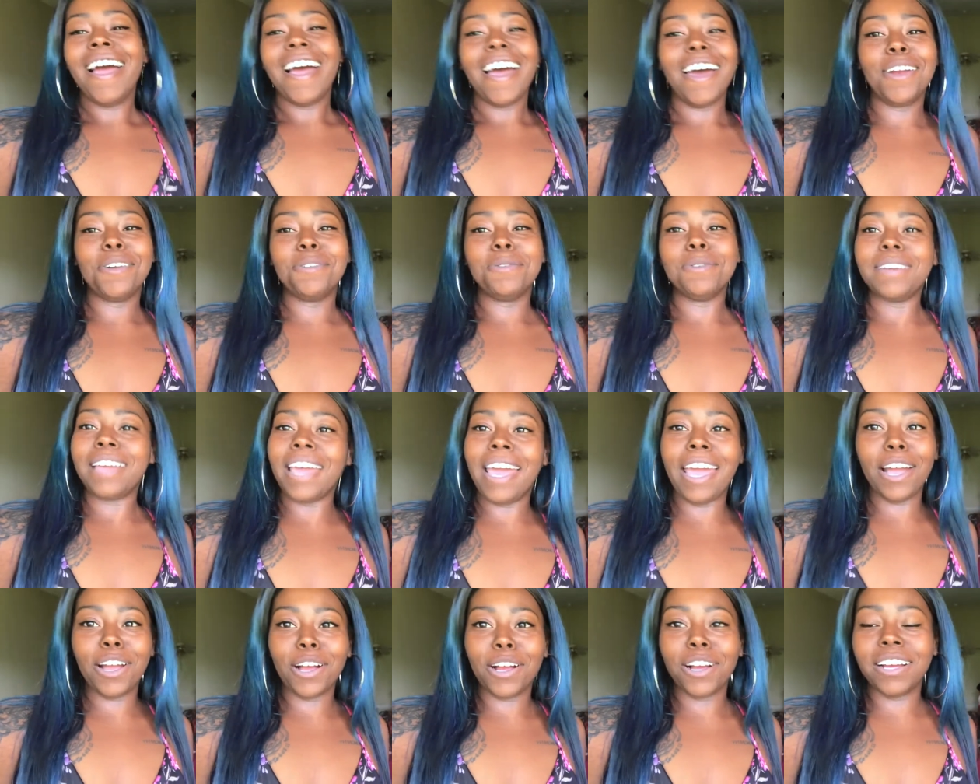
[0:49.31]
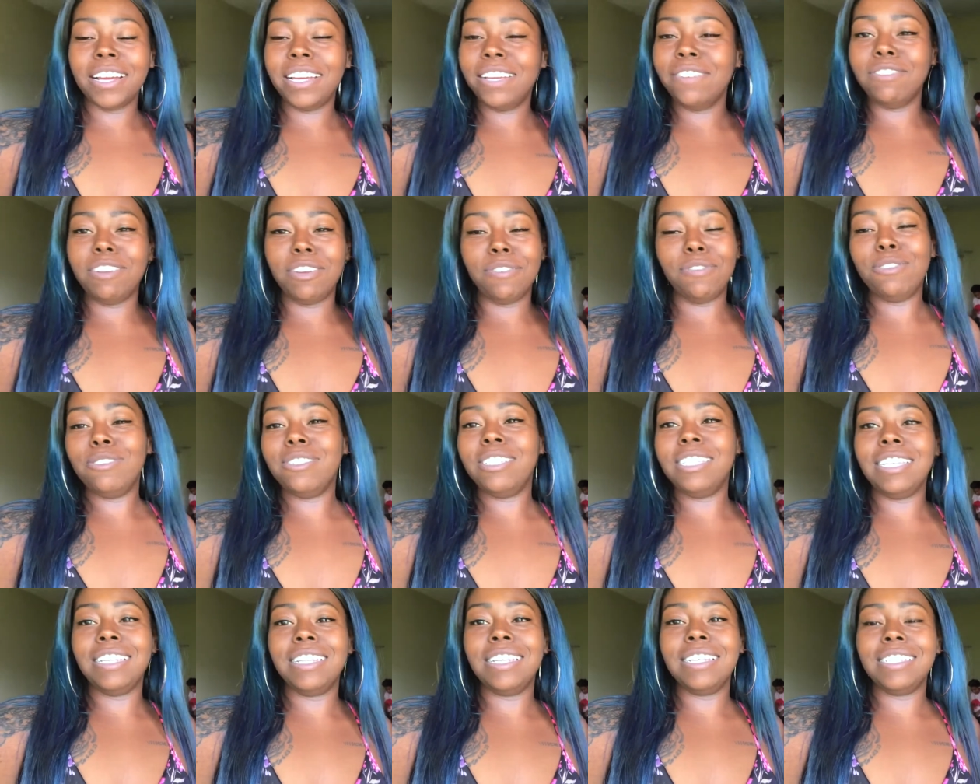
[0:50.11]
I don't care, even if you
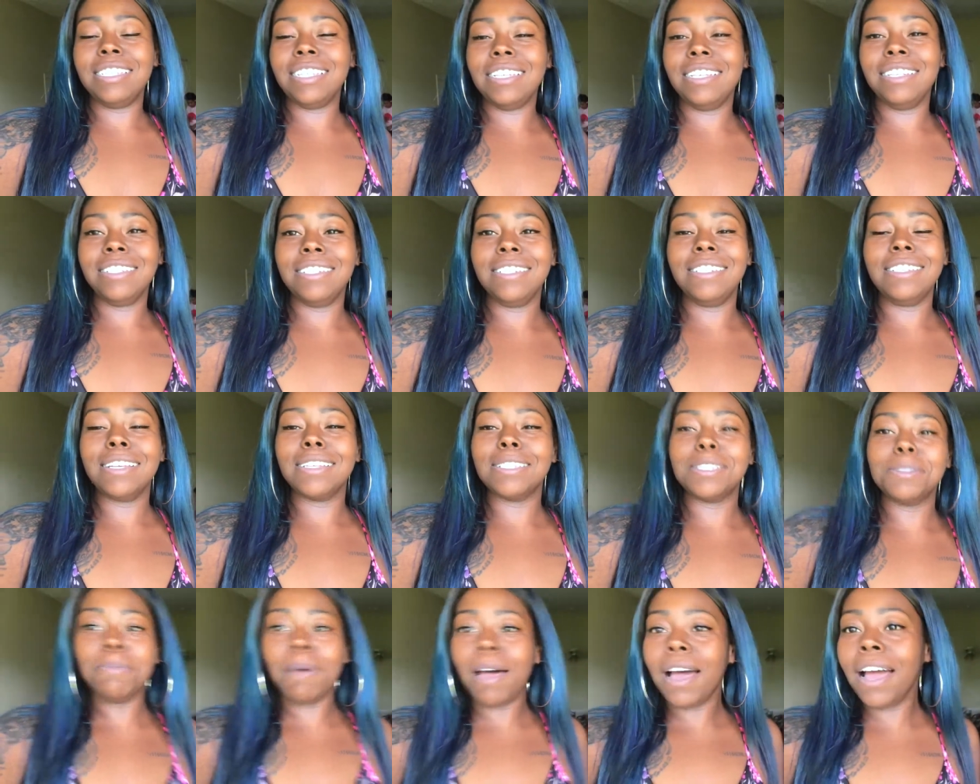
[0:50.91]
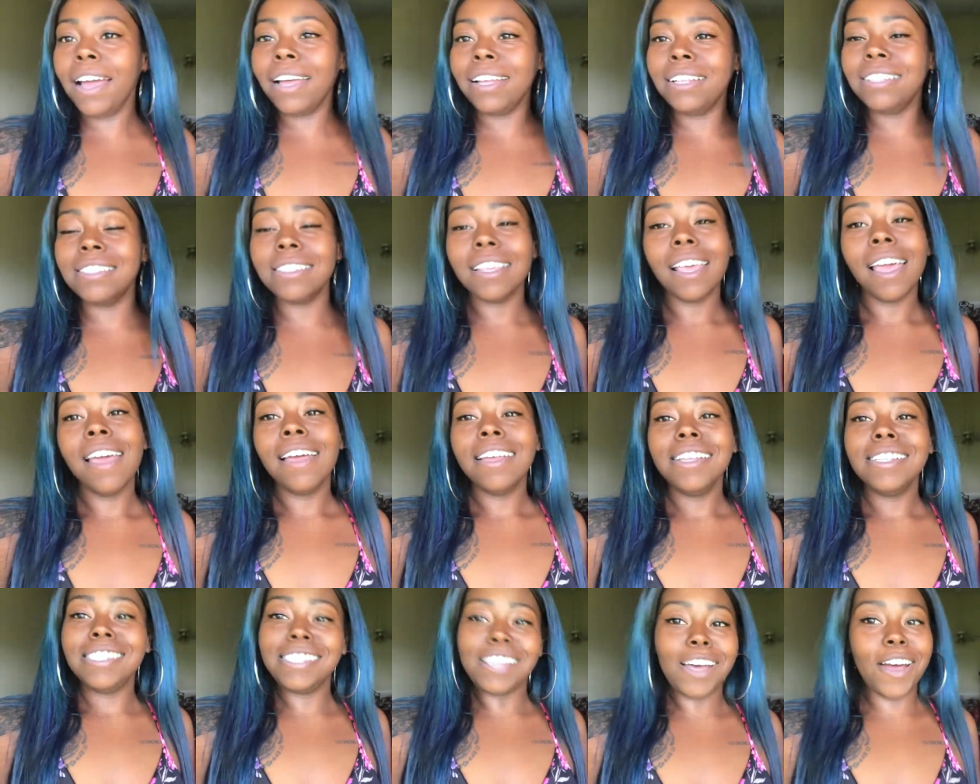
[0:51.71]
see this in six months,
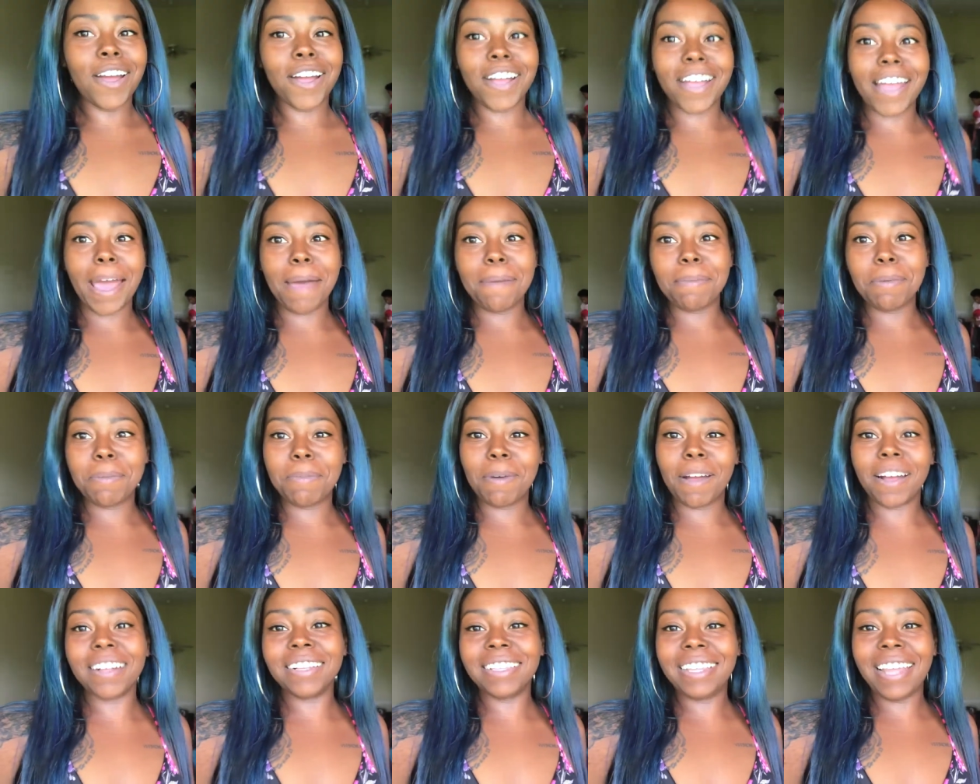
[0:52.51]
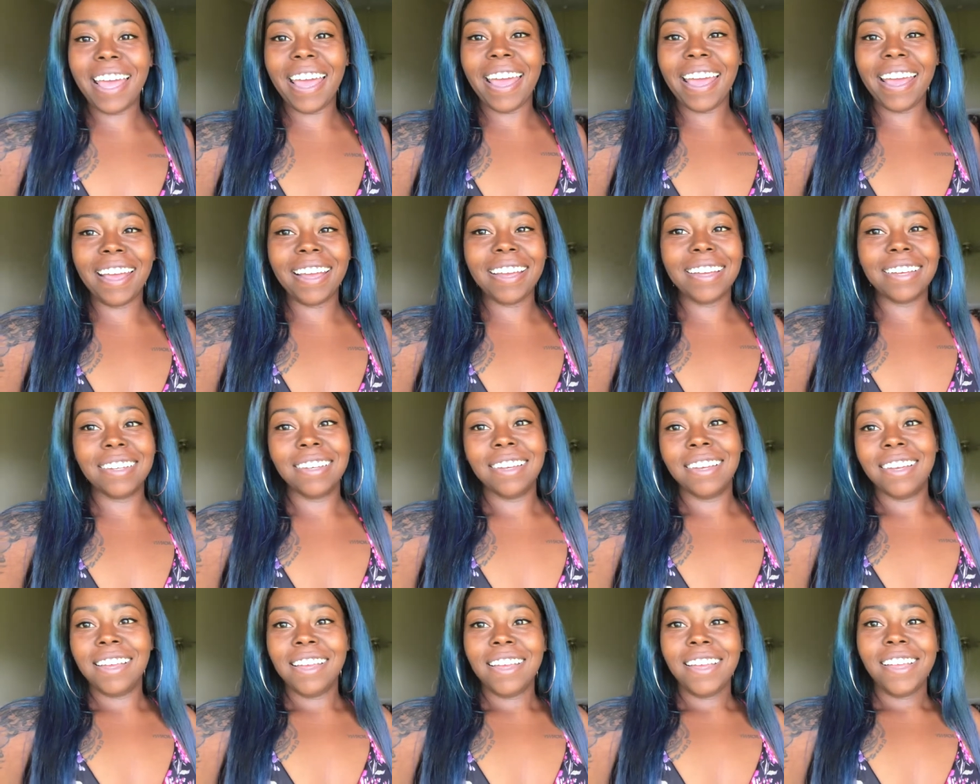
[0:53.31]
tell her happy birthday.
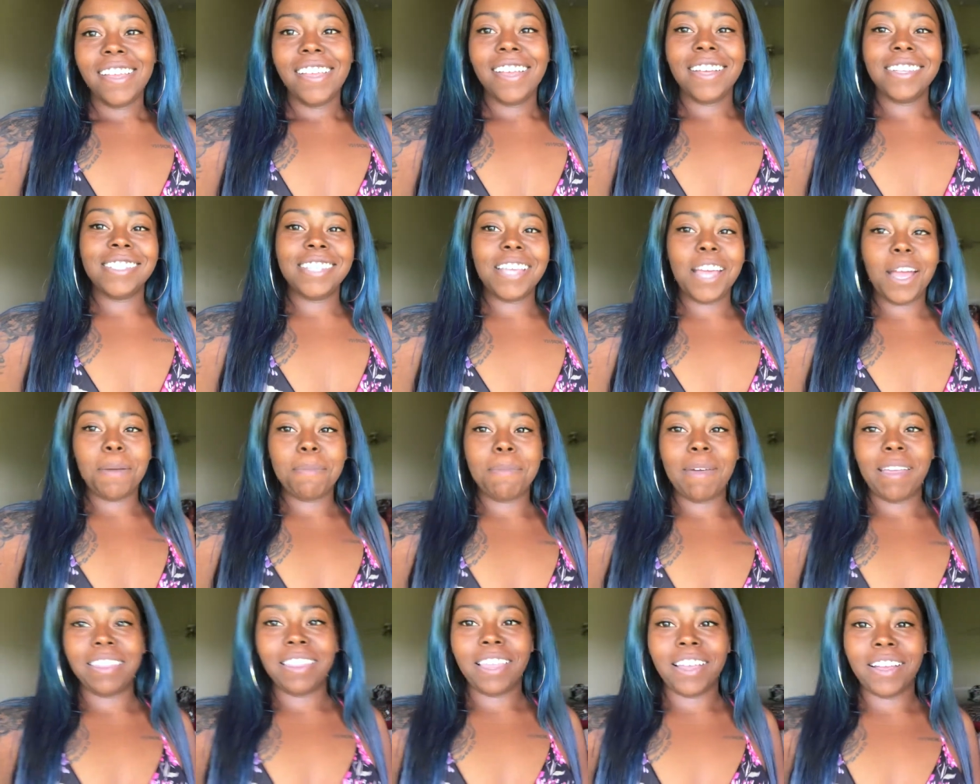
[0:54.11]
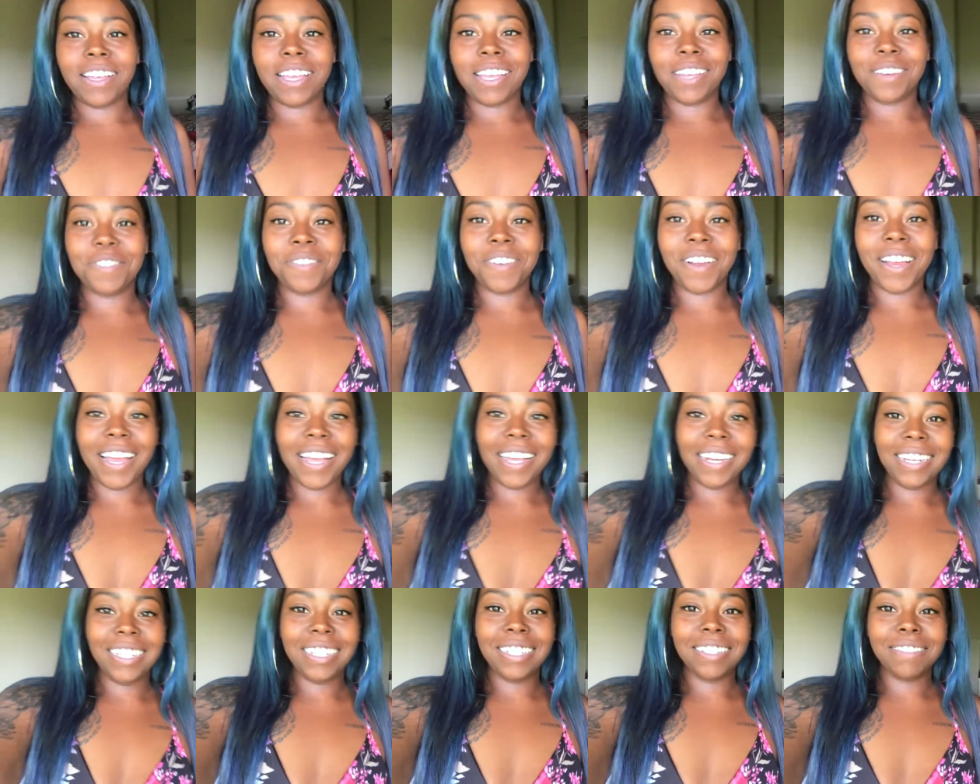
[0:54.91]
Y'all see her back there getting
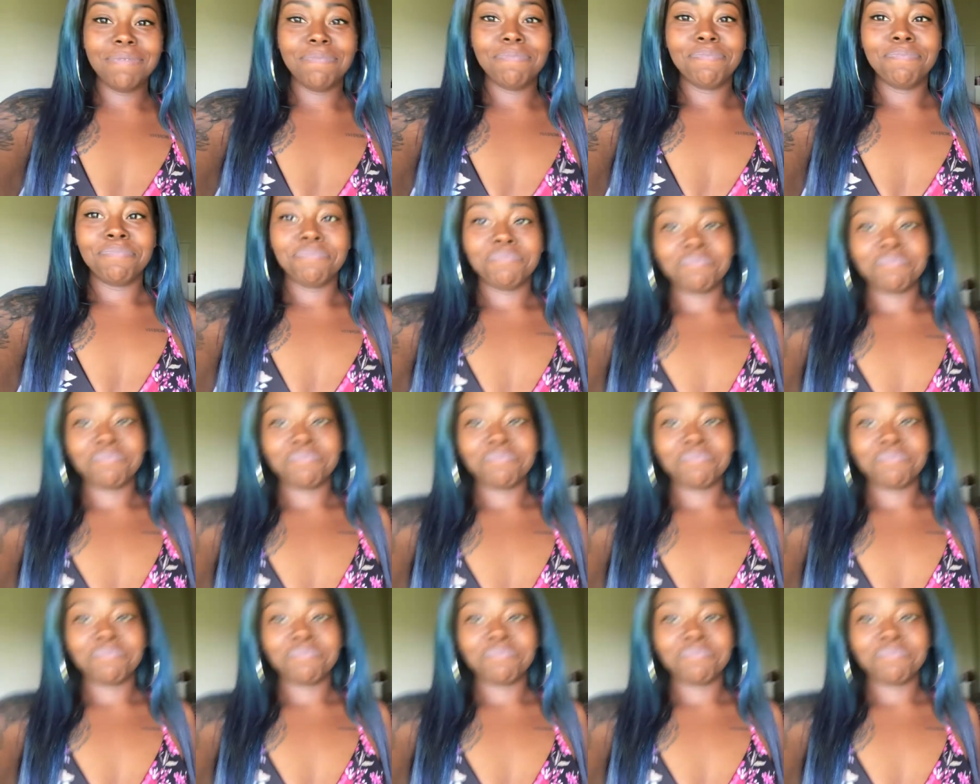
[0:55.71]
ready.